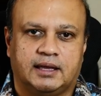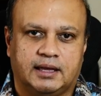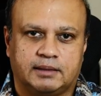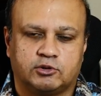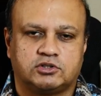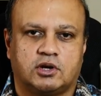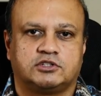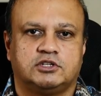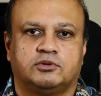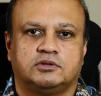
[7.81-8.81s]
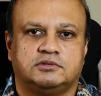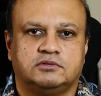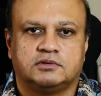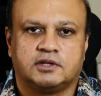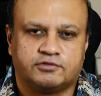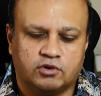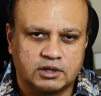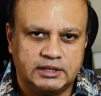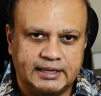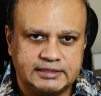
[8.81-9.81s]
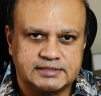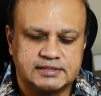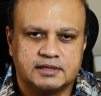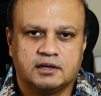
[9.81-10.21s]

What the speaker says: and I'm going to talk to you about the focal lengths,